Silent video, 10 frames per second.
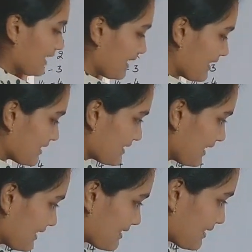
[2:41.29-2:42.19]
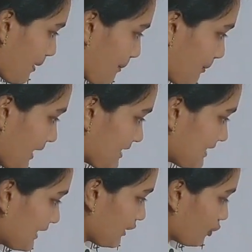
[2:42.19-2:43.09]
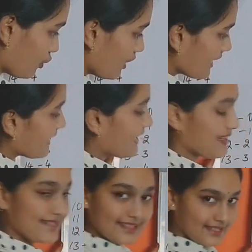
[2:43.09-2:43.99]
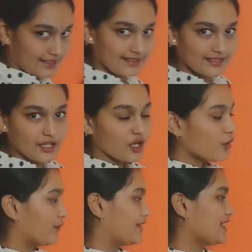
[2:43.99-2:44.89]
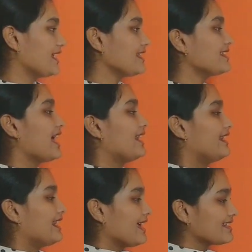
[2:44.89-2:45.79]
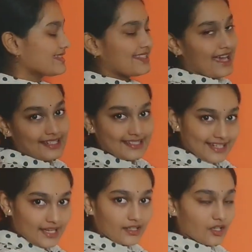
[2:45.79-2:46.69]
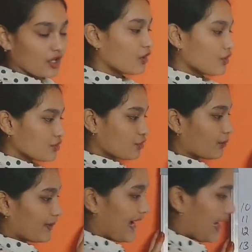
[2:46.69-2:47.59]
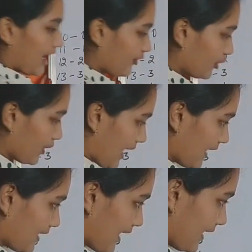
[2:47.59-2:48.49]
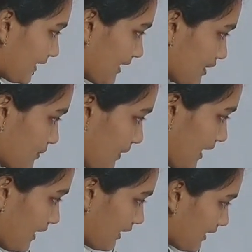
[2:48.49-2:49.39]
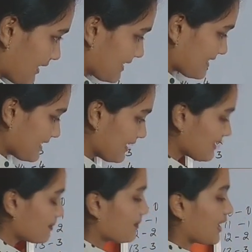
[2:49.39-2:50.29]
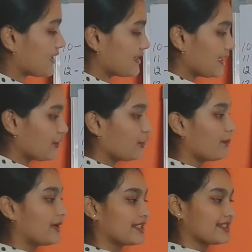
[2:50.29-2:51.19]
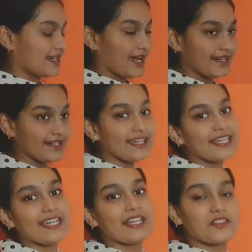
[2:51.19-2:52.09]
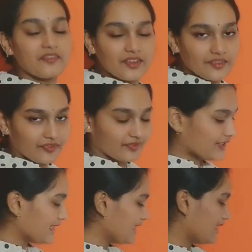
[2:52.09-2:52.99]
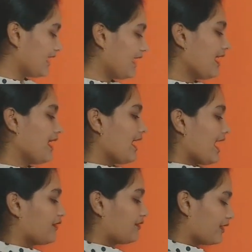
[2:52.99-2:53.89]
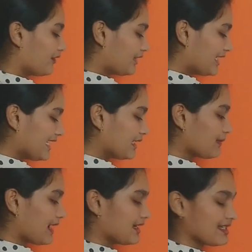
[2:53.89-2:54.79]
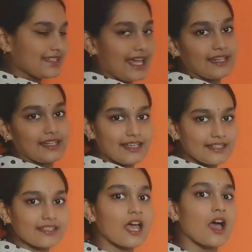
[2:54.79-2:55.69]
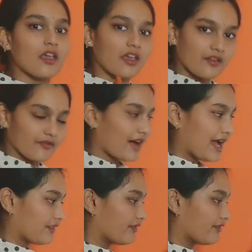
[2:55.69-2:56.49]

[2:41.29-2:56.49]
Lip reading: 6 plus 0 is 6, which is less than 10. So we have to add 9 as well. 6 plus 0 plus 9 is 15, and 15 minus 10 is 5.